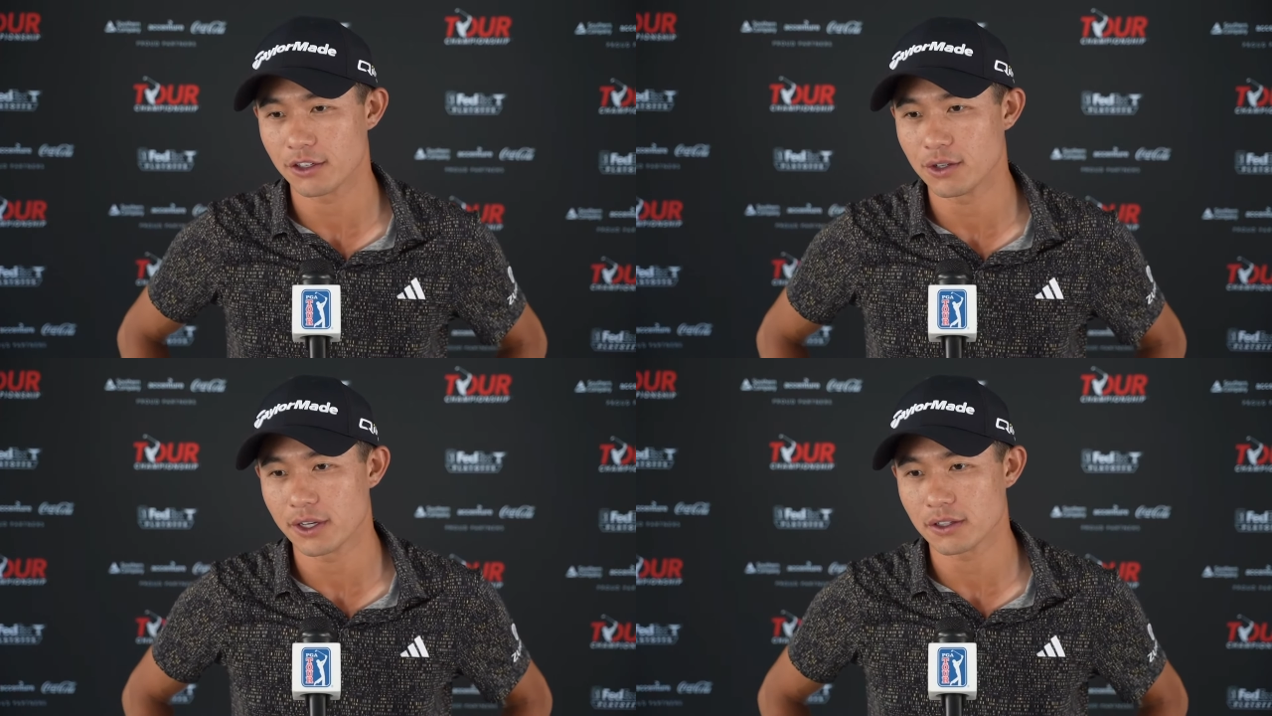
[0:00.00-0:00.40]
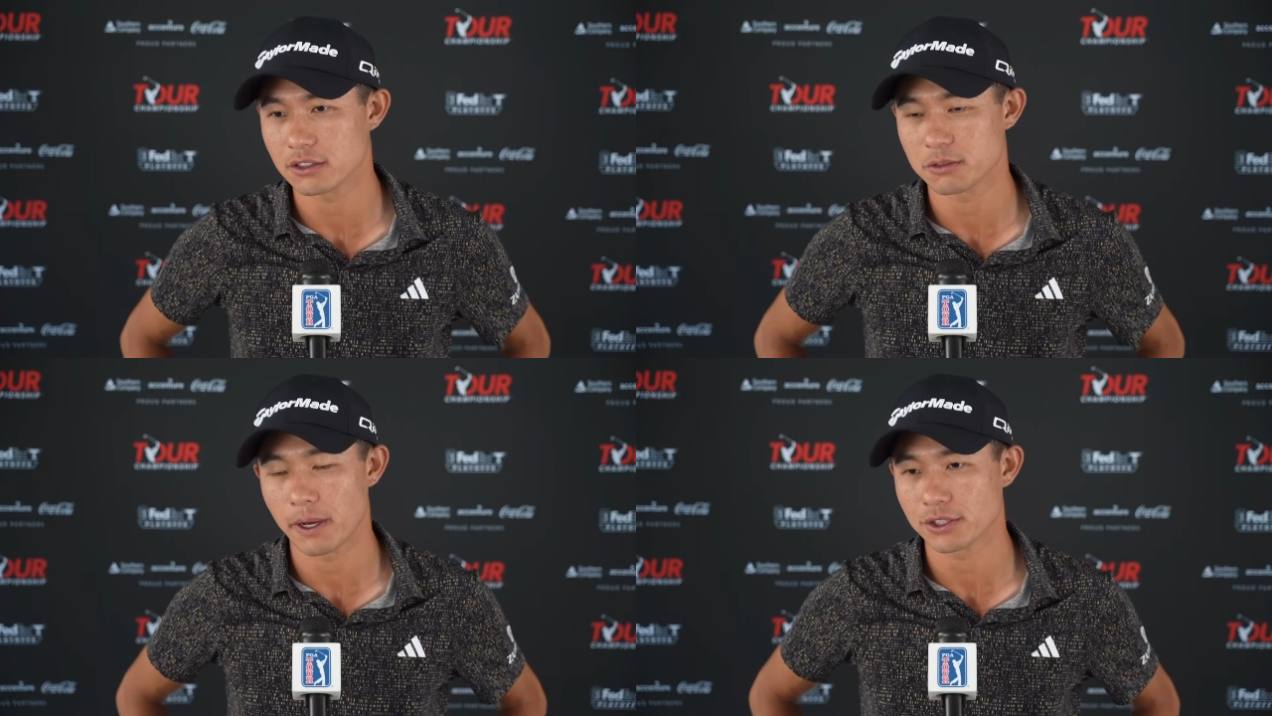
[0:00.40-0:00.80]
had to do
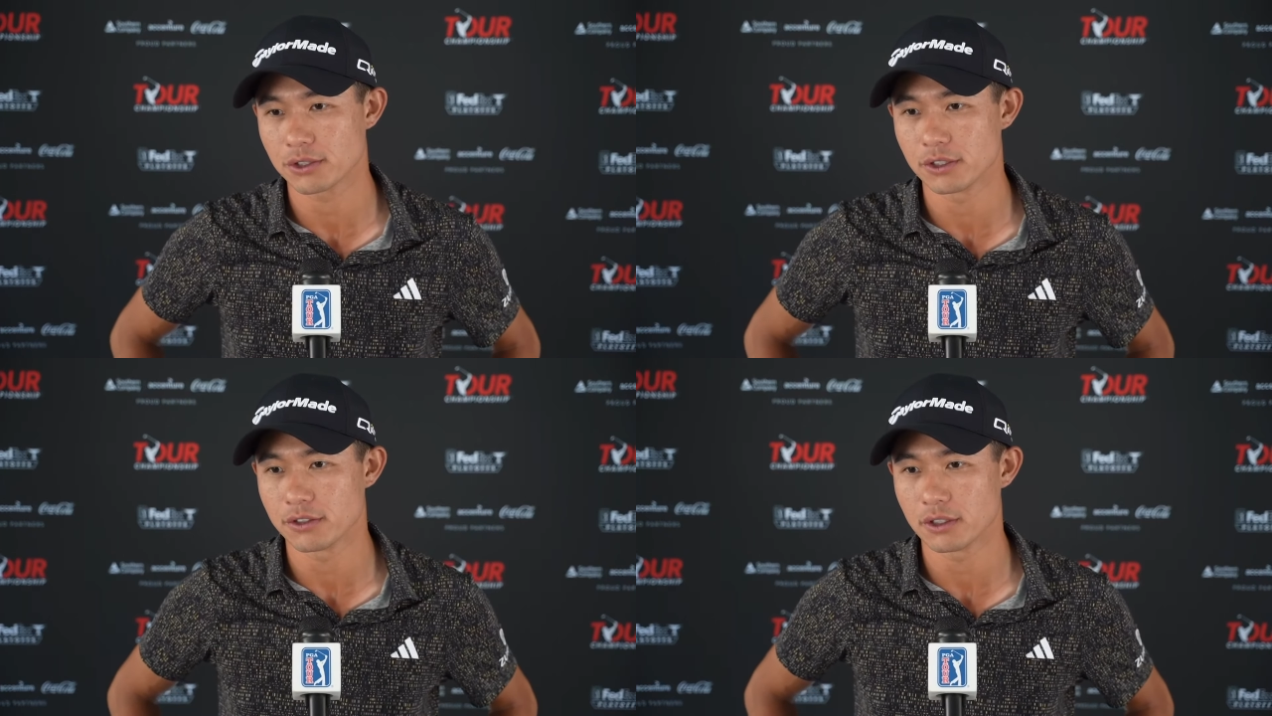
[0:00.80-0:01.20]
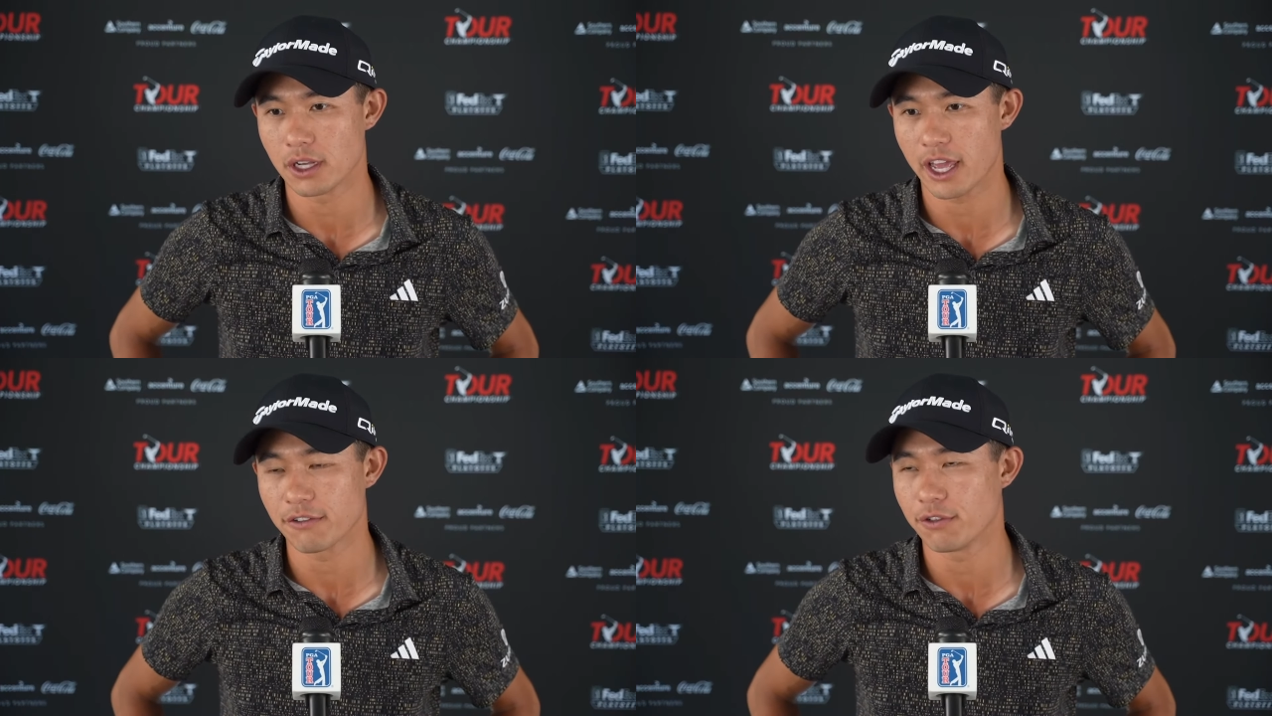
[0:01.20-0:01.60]
anything special in,
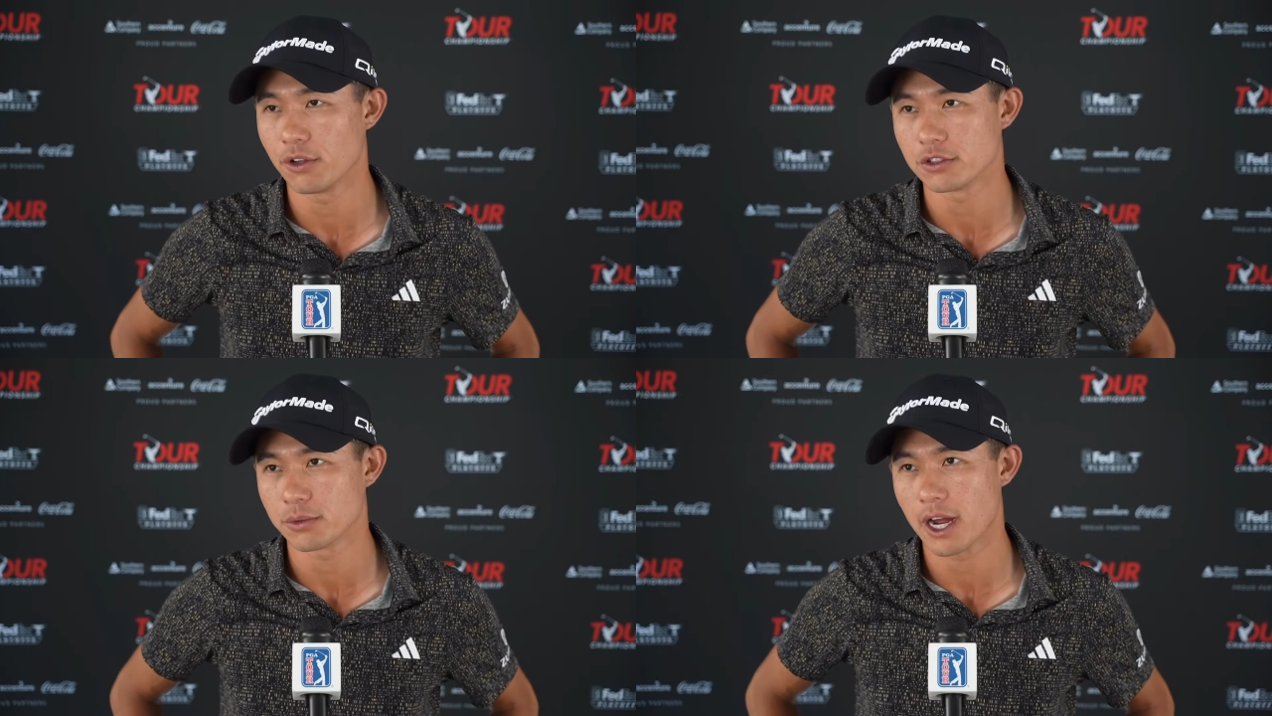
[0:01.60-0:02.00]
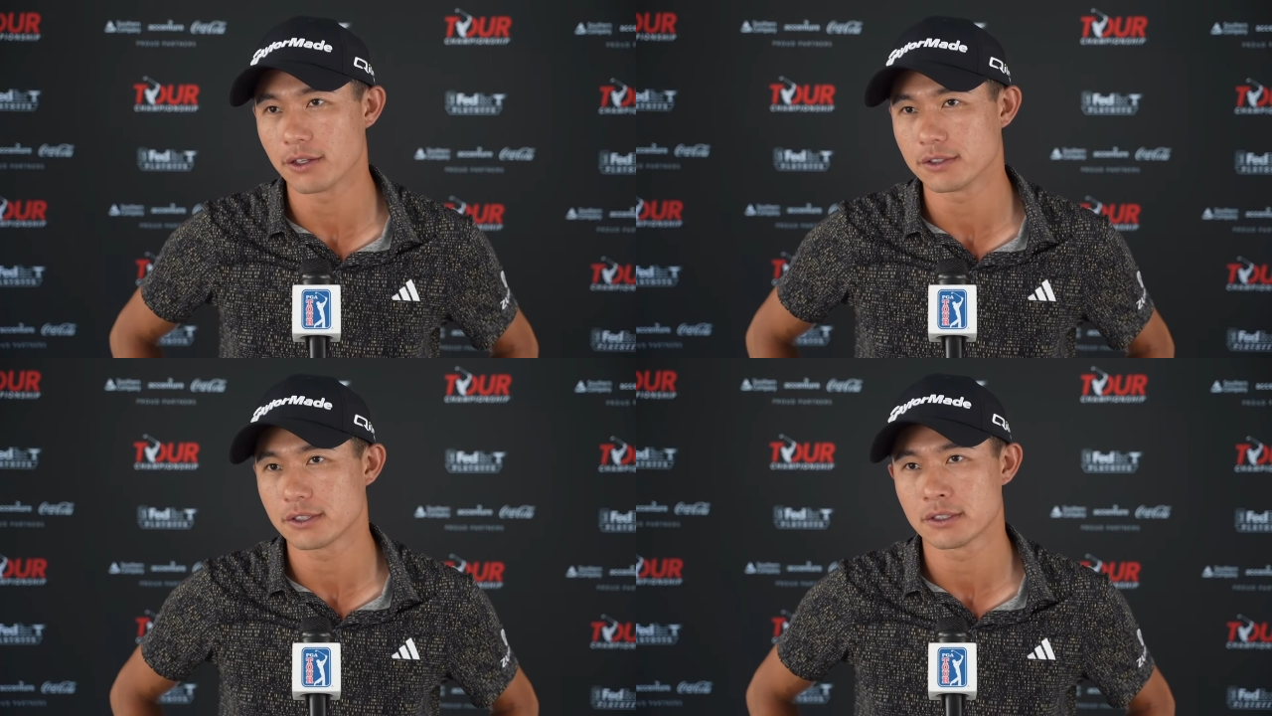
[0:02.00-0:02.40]
in a handful of those
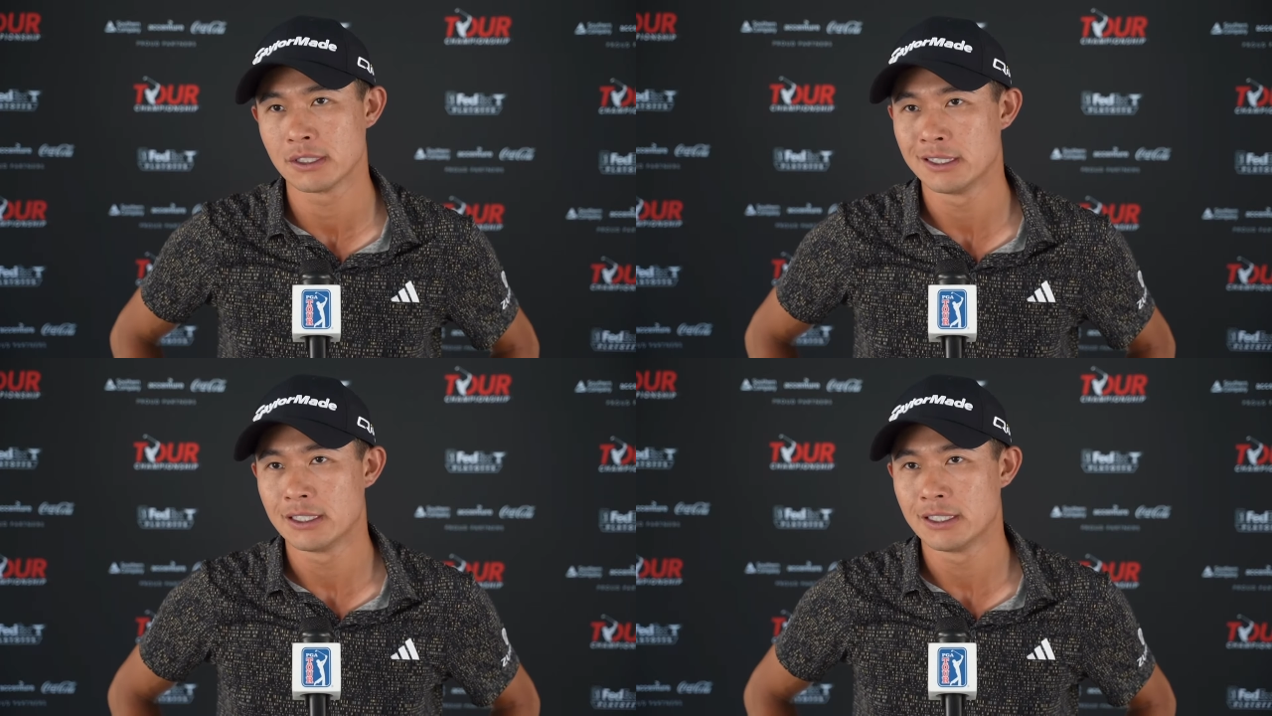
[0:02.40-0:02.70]
rounds.